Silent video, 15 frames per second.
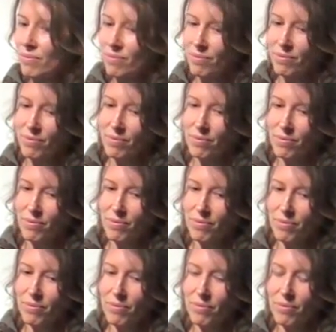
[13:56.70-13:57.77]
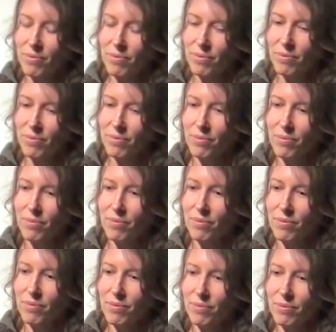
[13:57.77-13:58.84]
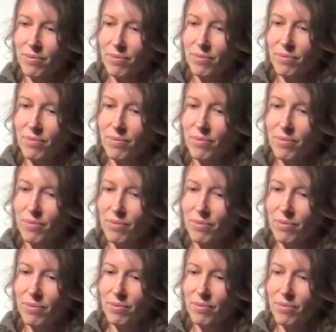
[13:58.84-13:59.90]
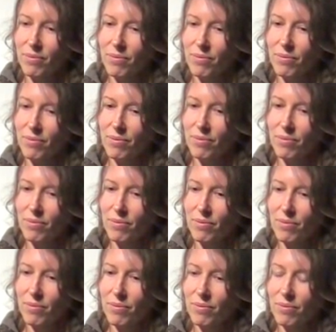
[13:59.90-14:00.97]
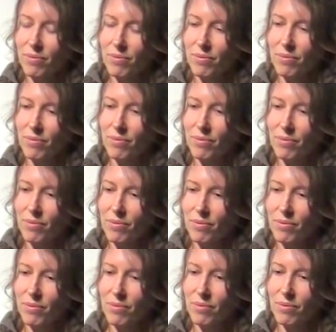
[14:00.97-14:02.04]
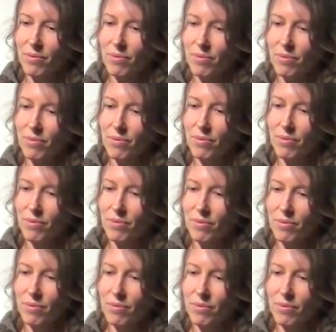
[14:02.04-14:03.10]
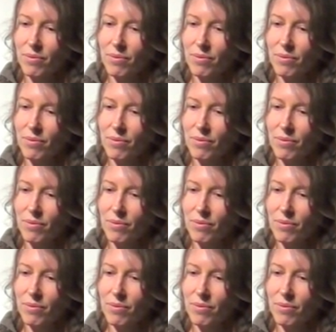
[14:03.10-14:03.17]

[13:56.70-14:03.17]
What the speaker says: (silent)